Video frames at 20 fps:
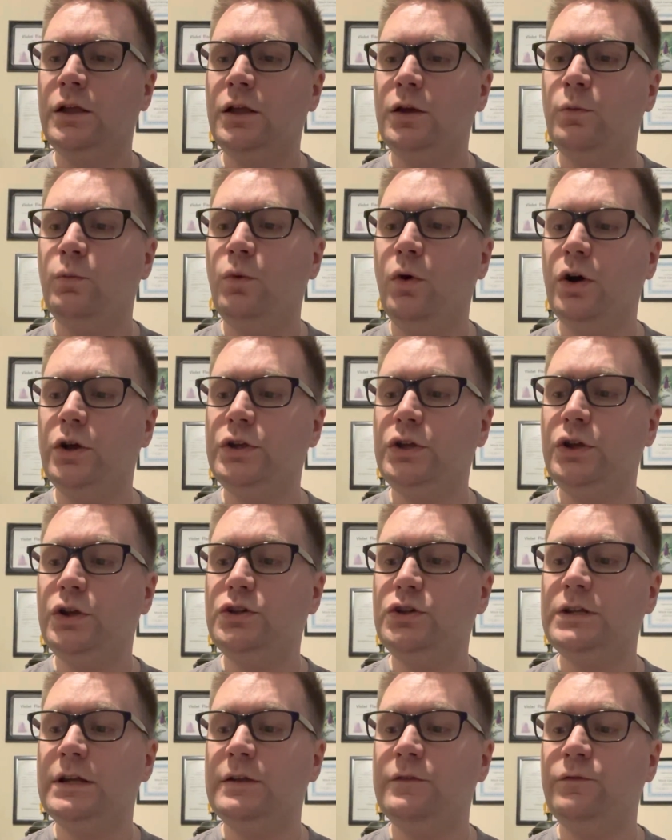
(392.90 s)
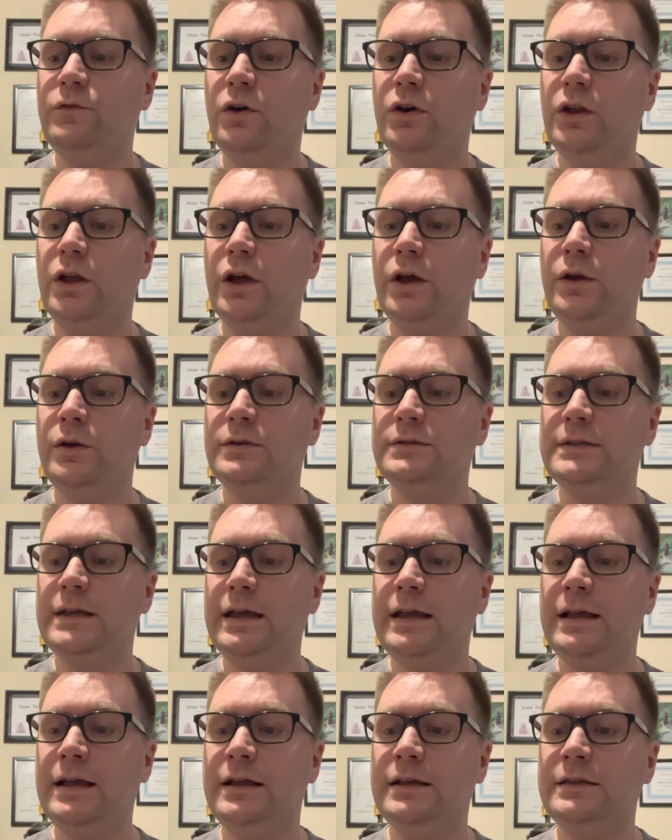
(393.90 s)
what usually follows
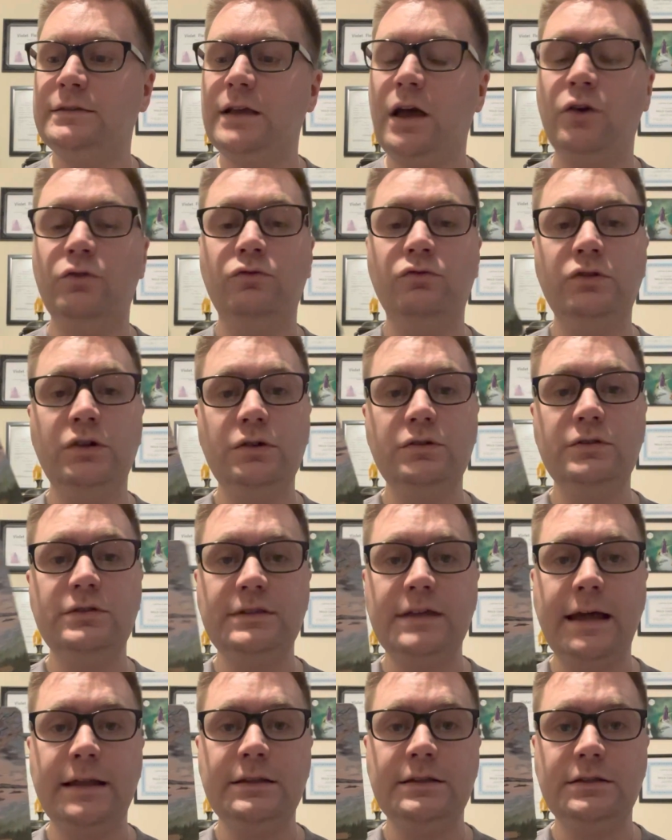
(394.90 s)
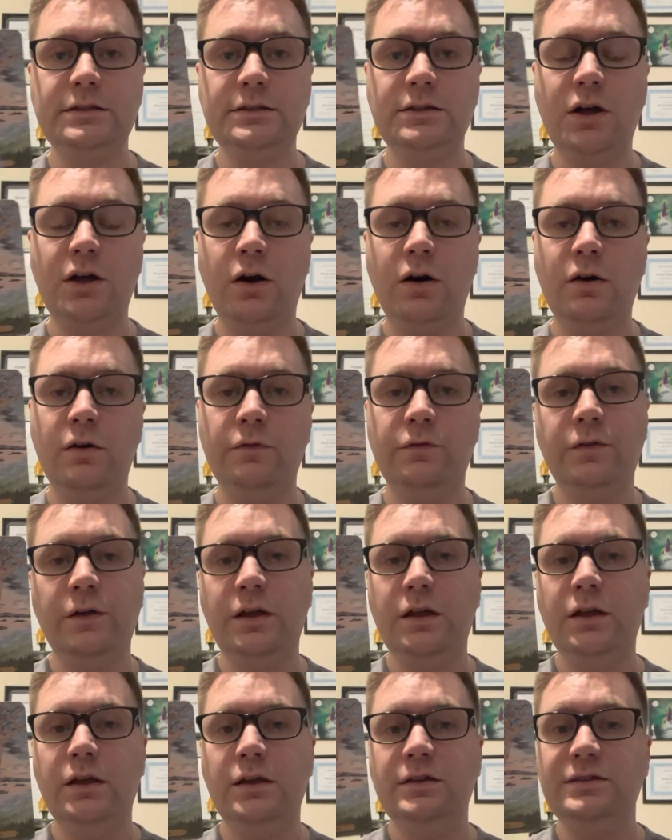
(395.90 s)
is a real sense of
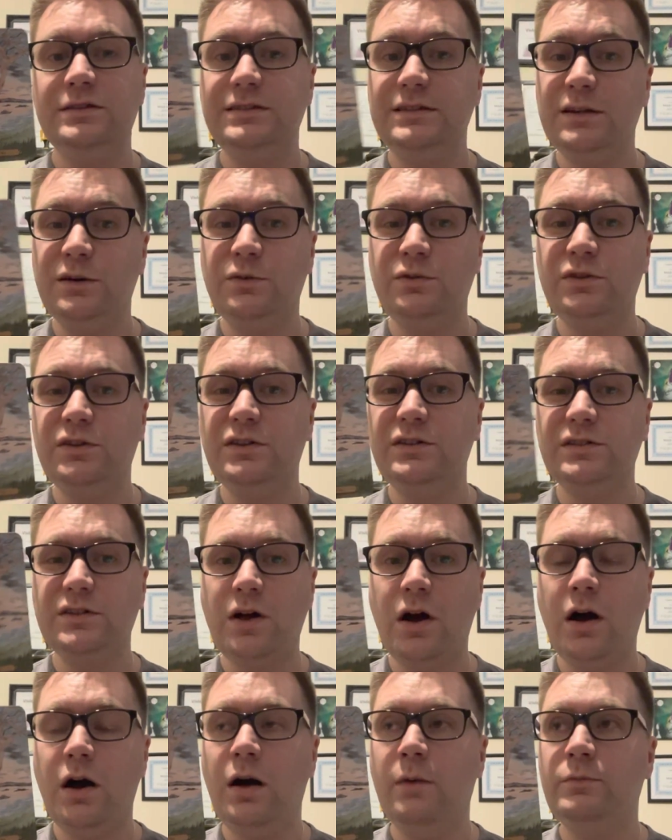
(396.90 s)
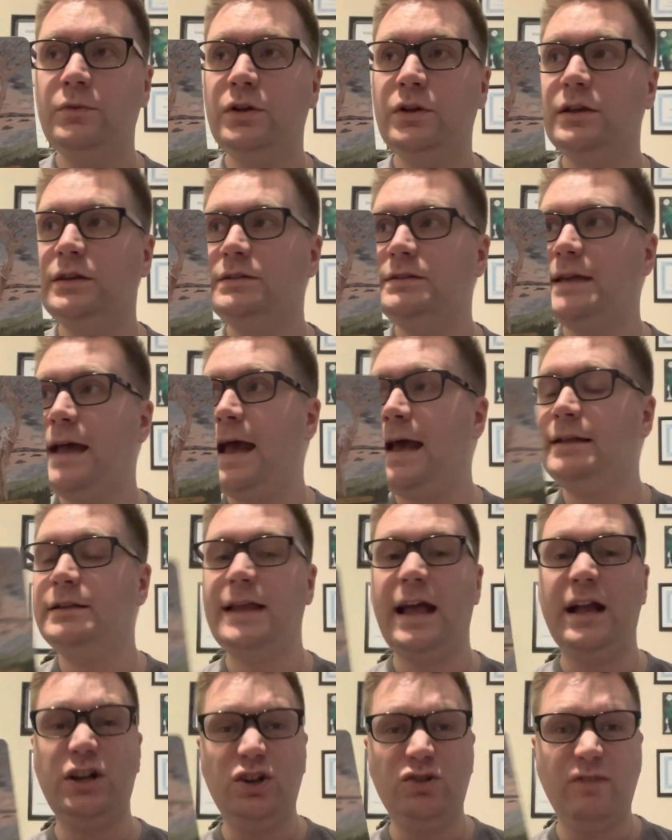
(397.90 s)
stillness, calmness,
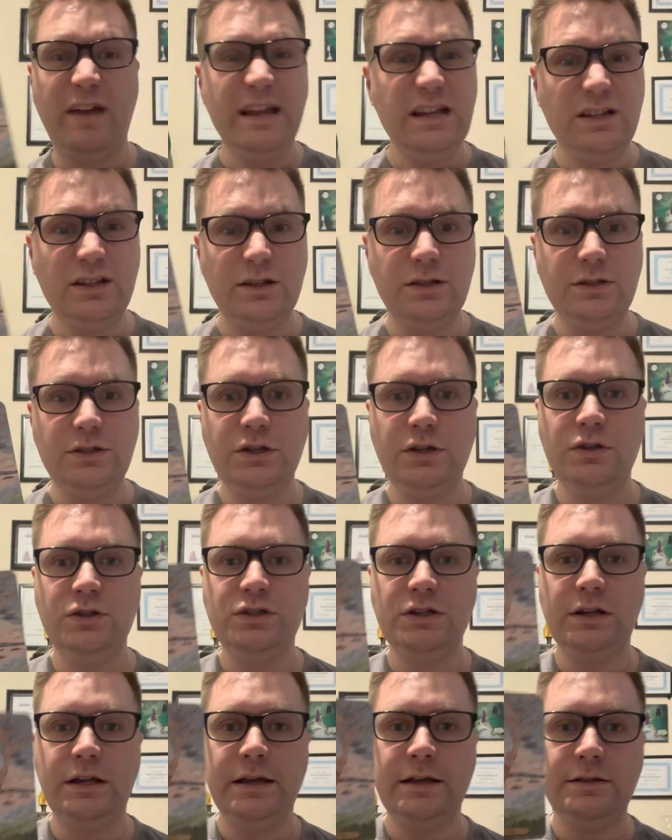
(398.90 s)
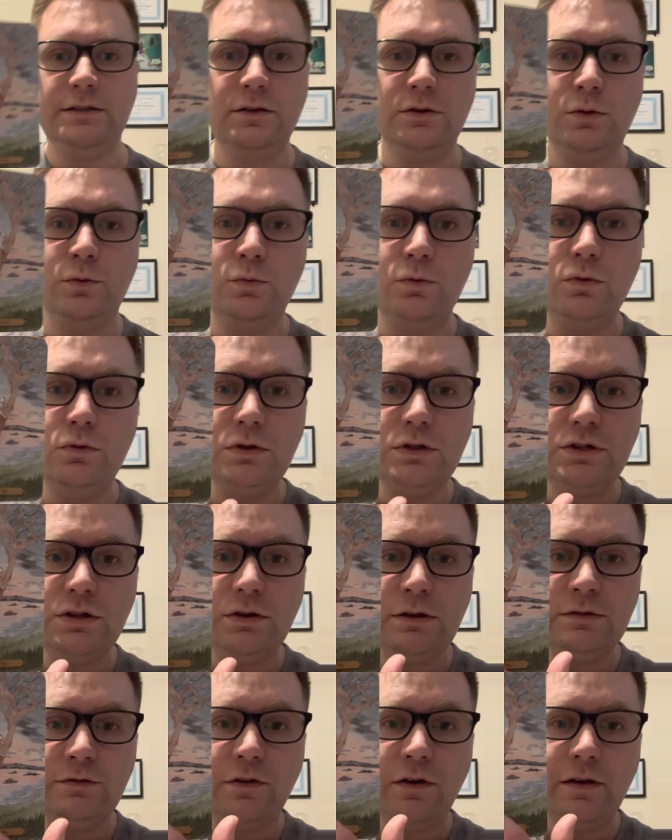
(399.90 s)
and greatness usually. So the water
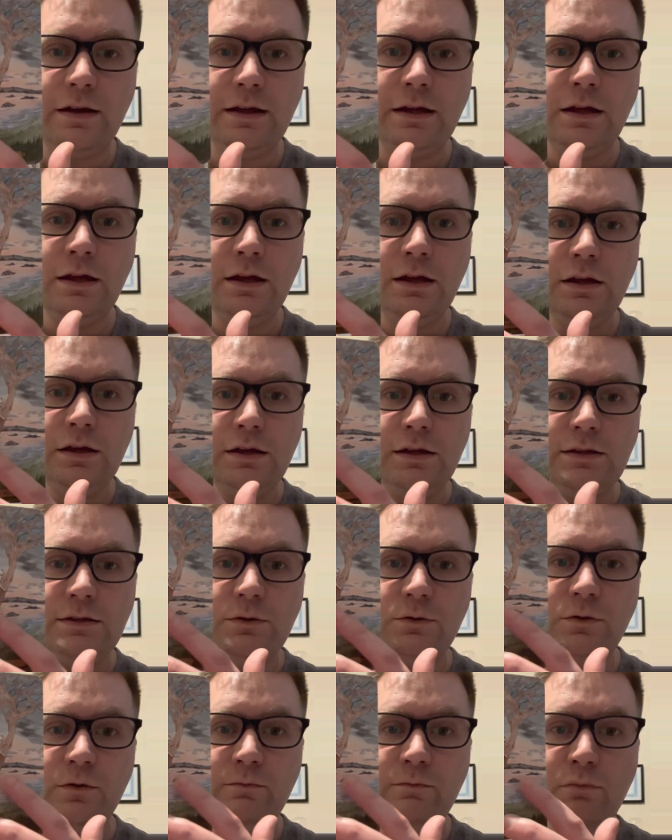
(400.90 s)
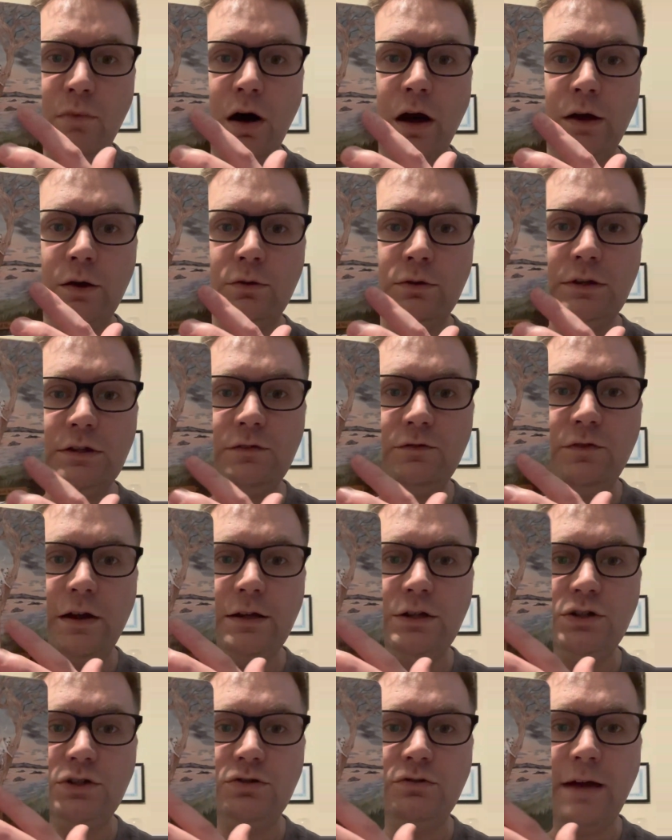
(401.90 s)
is very sort of mild, it's very
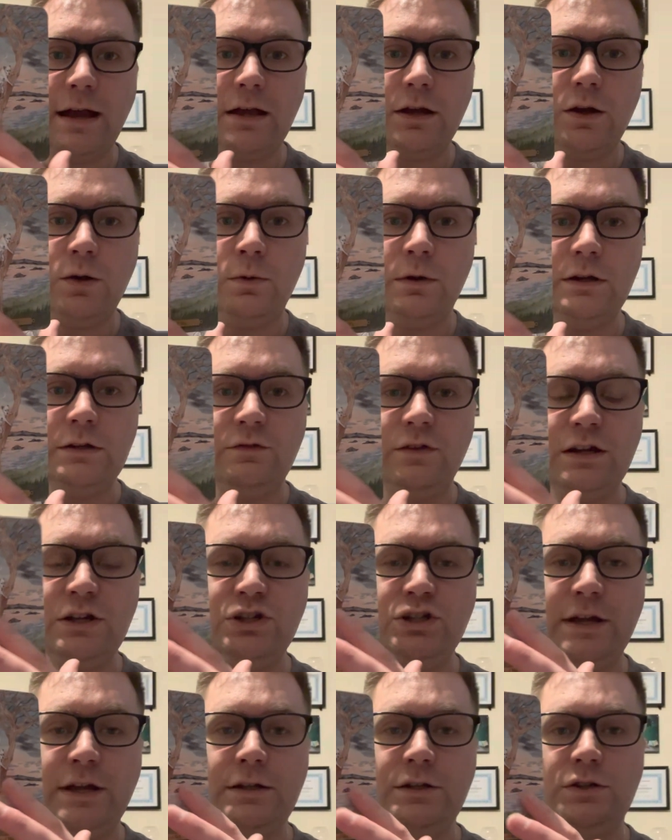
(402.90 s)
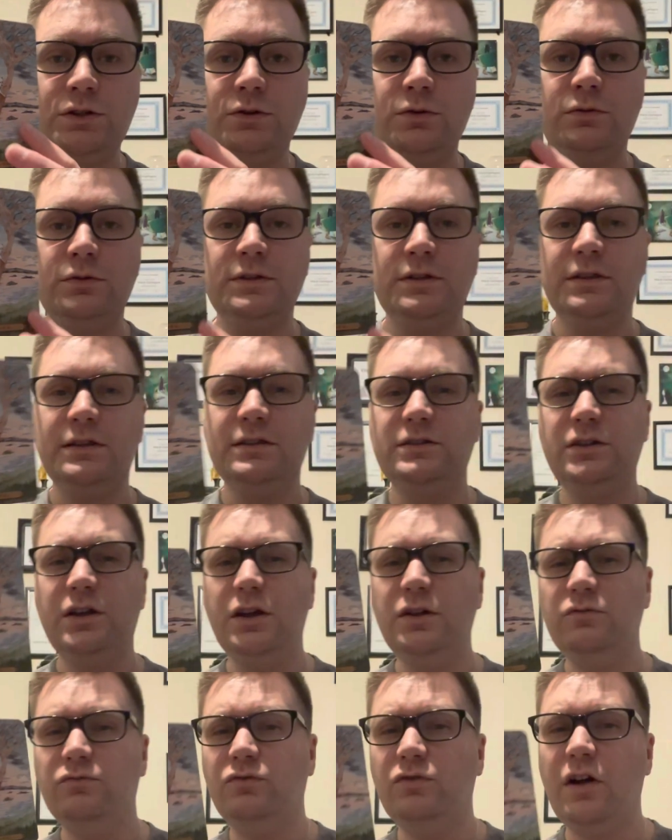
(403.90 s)
tranquil, it's very gentle. So there's
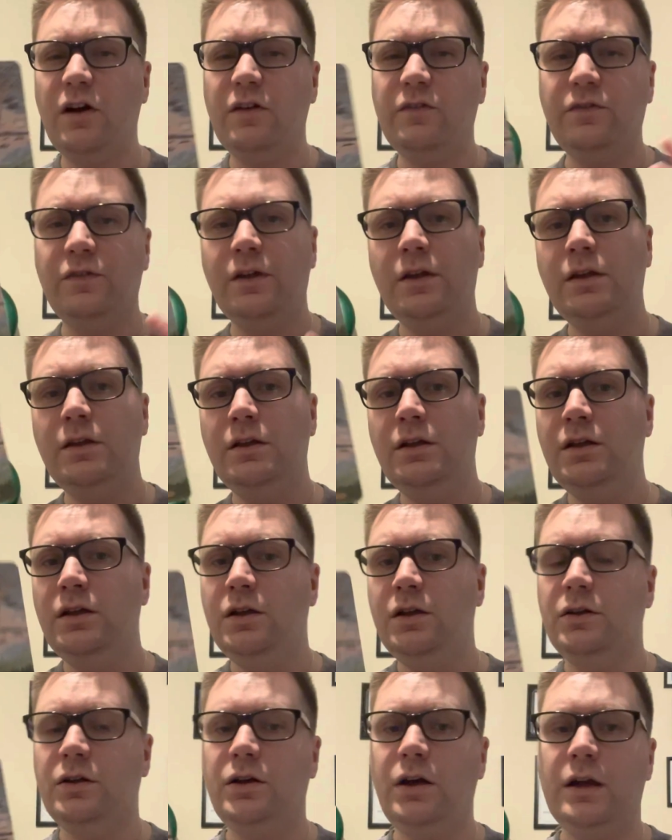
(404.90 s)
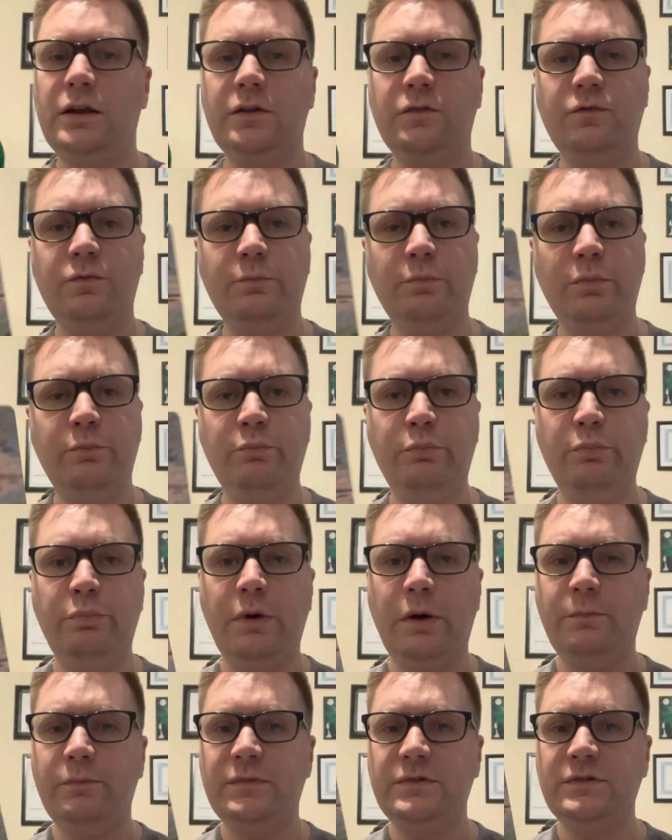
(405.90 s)
no rough kind of
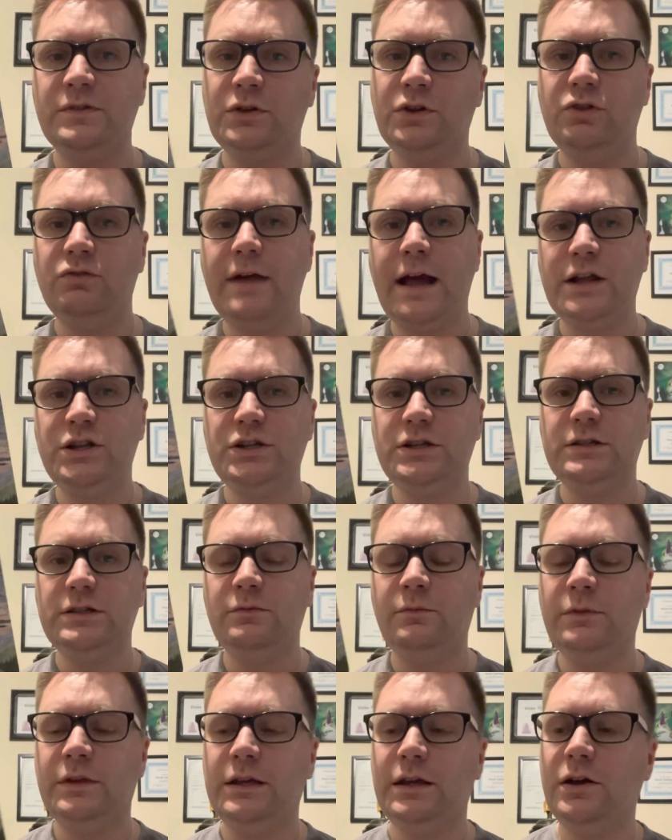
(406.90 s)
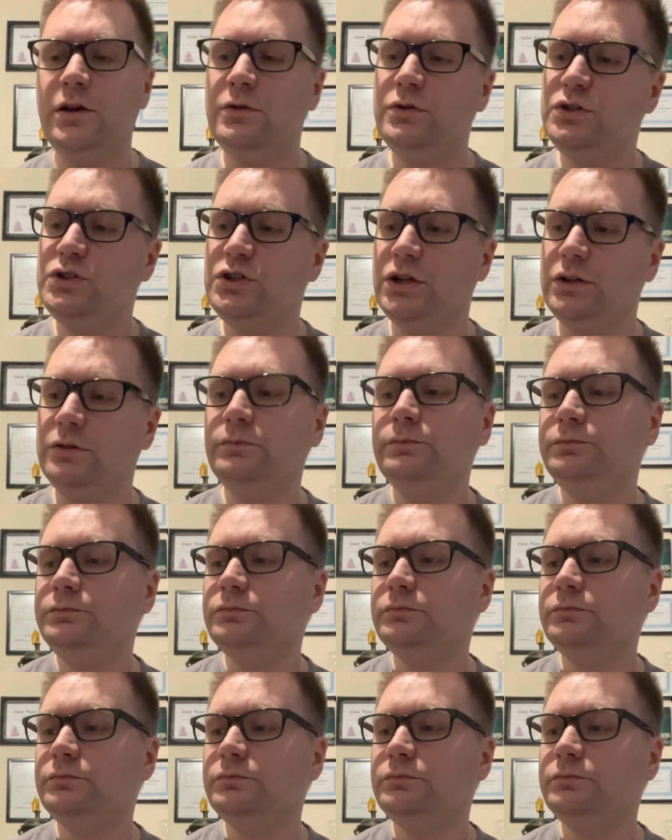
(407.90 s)
bumps and crashes from the ocean.